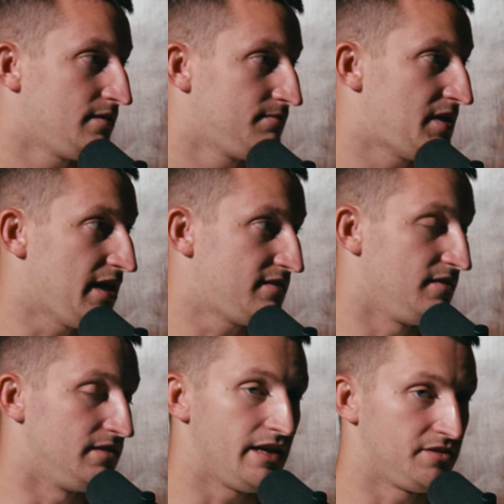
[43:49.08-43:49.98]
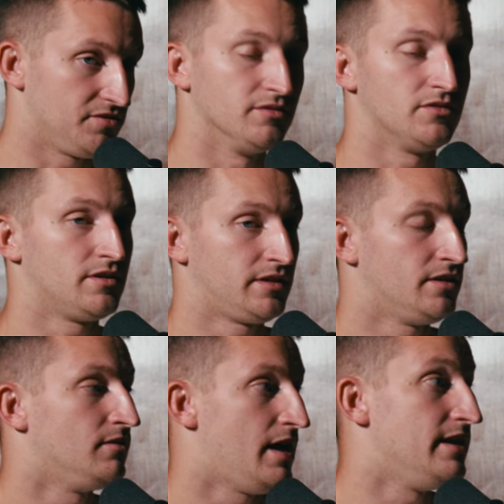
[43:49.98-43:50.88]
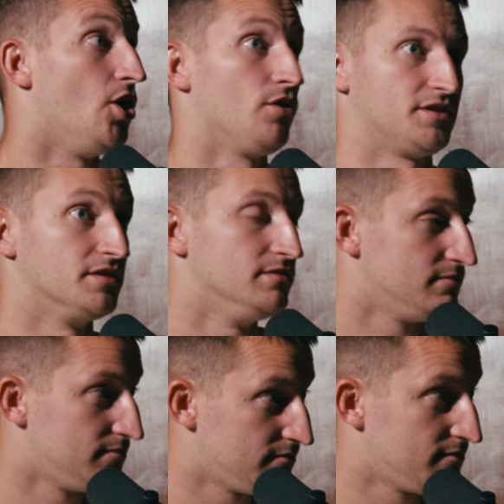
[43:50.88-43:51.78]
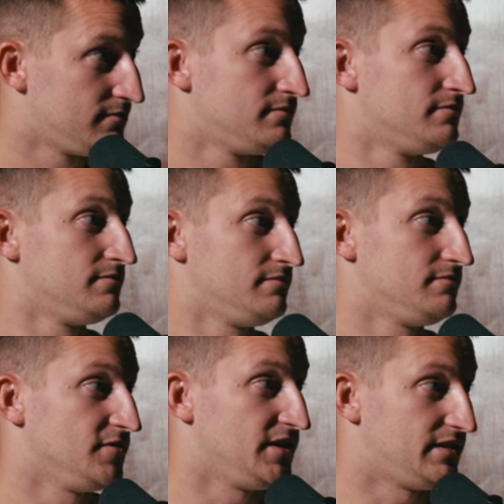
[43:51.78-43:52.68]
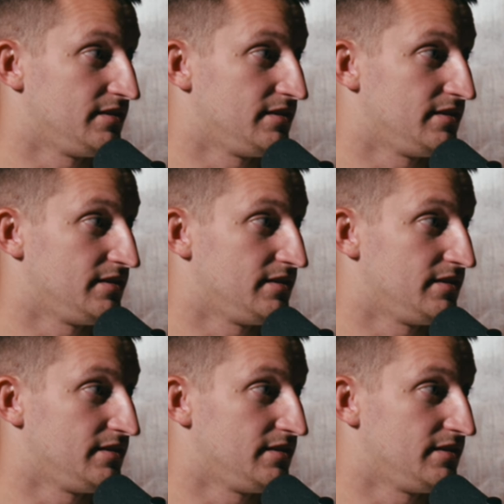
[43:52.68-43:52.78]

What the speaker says: That's the danger of audio and art. Right there.